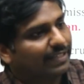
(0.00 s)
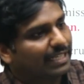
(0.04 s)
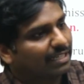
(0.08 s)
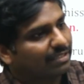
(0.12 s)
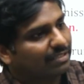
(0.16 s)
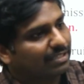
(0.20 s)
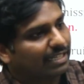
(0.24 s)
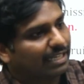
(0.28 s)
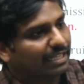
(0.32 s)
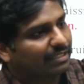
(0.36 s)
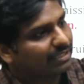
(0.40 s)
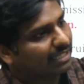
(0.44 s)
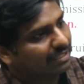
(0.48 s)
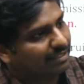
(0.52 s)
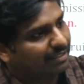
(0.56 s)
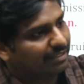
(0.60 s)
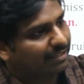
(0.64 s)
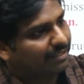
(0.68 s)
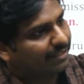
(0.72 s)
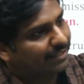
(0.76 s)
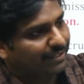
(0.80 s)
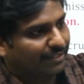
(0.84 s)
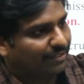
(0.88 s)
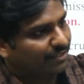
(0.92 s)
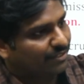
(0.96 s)
like that.
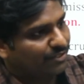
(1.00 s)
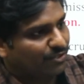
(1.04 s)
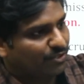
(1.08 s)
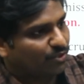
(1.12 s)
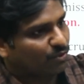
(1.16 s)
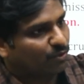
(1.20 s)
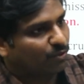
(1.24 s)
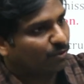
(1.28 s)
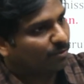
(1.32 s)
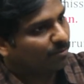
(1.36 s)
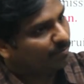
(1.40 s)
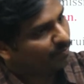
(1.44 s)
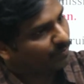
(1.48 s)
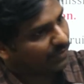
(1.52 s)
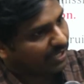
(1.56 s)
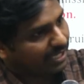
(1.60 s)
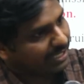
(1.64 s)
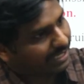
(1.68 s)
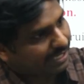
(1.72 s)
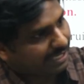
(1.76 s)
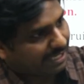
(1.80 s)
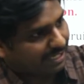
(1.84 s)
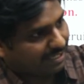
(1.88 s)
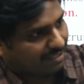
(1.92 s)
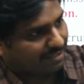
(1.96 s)
So it
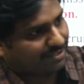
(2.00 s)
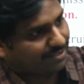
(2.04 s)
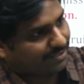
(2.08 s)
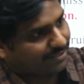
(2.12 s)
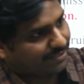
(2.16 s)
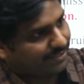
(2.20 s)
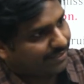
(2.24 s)
hits.